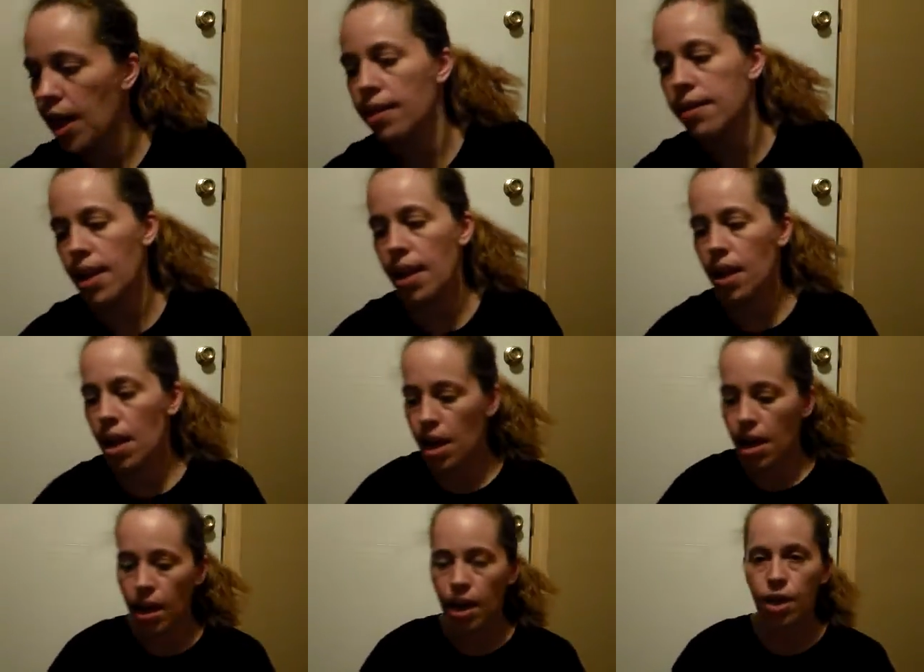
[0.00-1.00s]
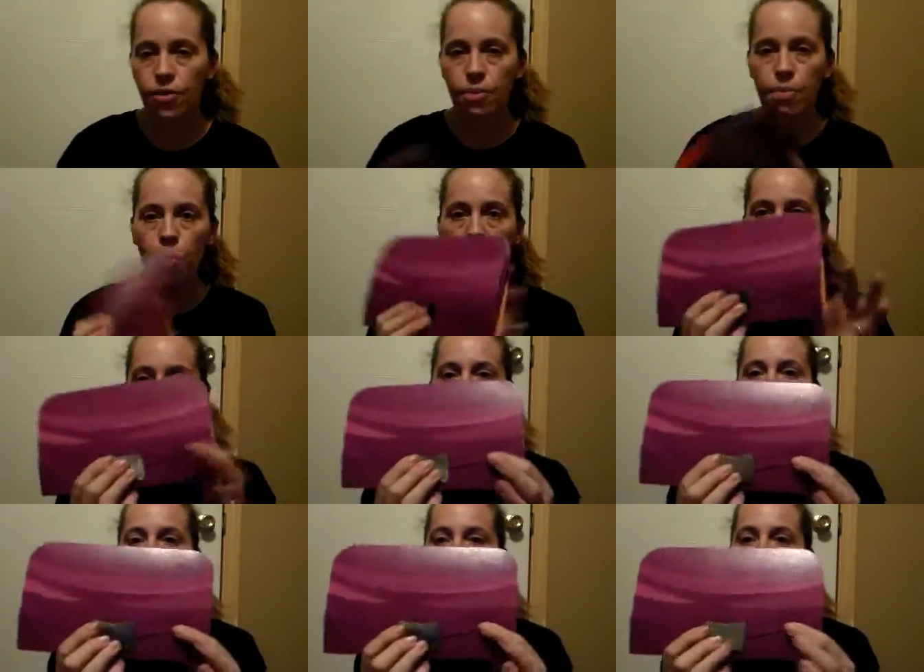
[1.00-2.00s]
The next thing is from
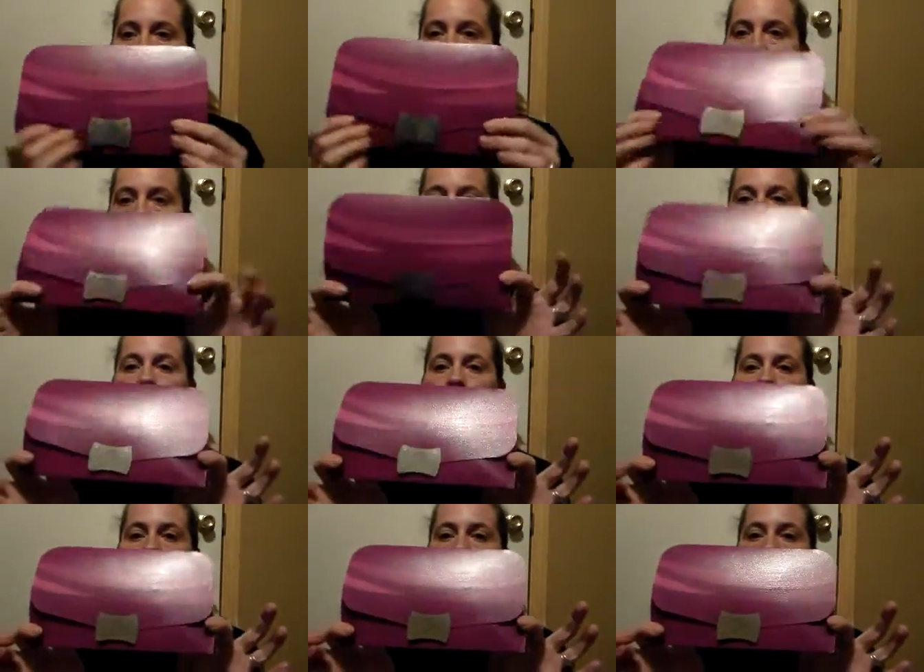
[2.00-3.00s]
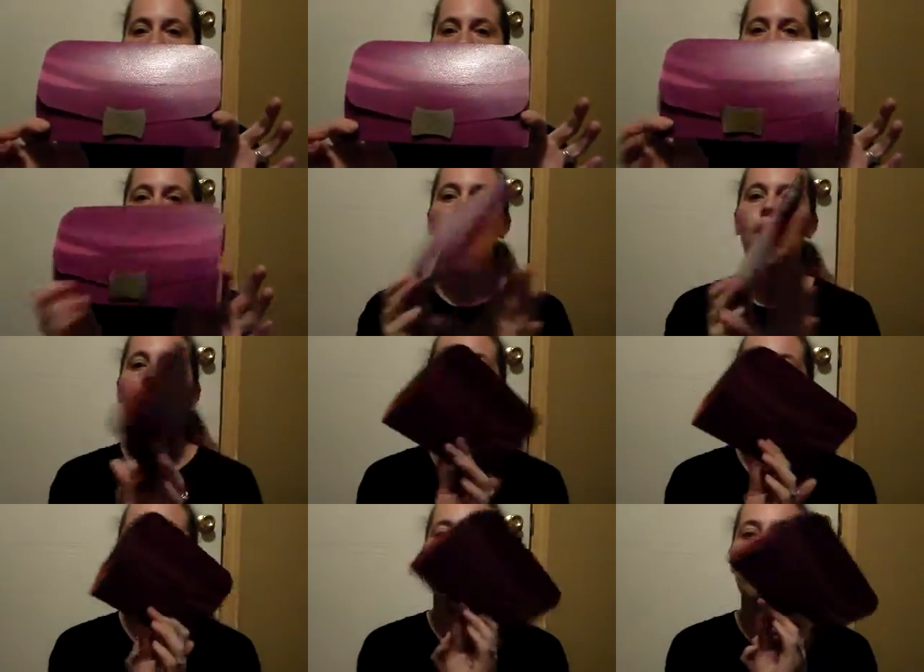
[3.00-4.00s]
Poise. Looks like a little
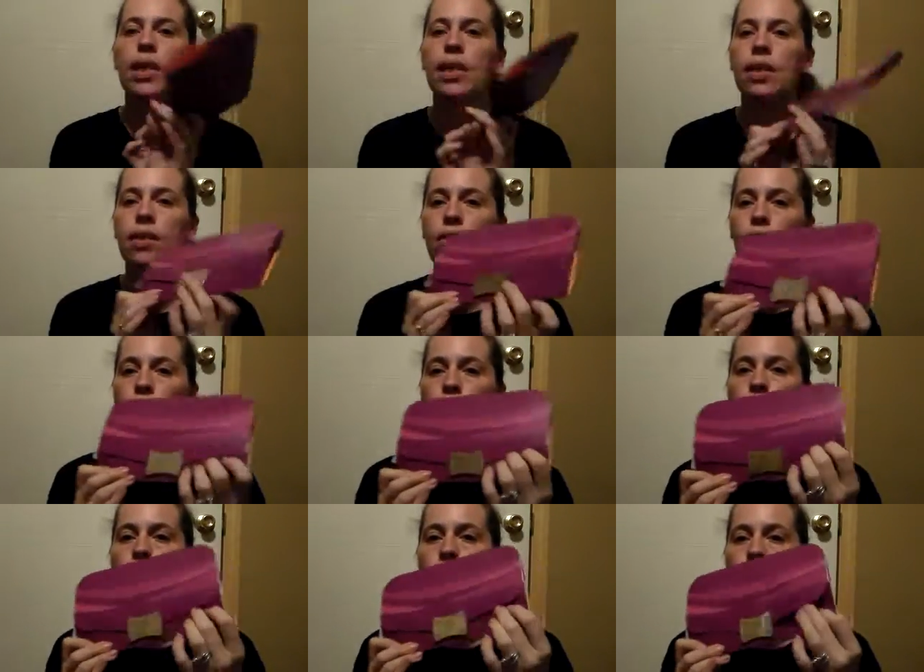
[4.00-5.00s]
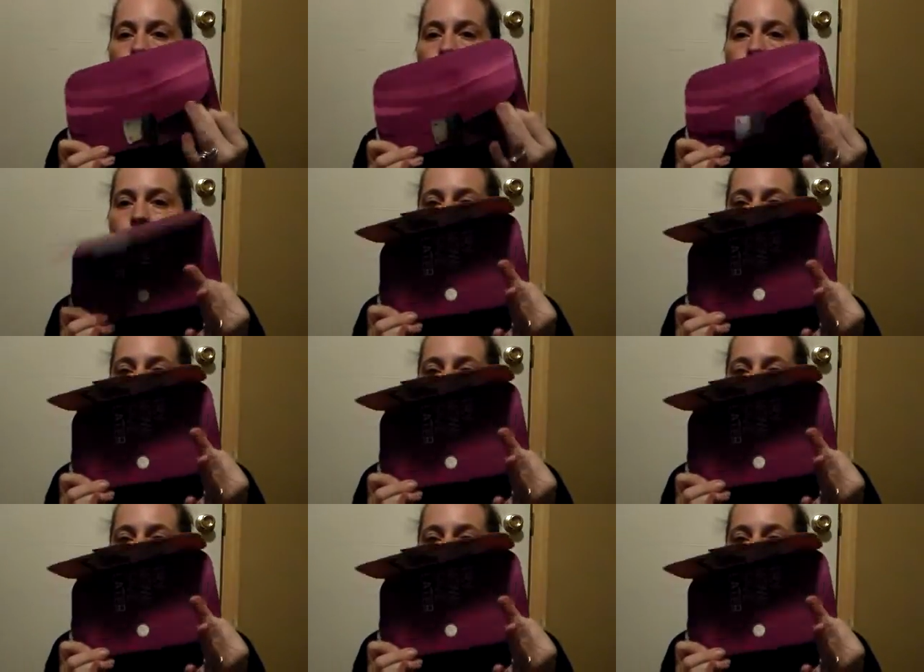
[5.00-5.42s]
clutch here, but it is cardboard.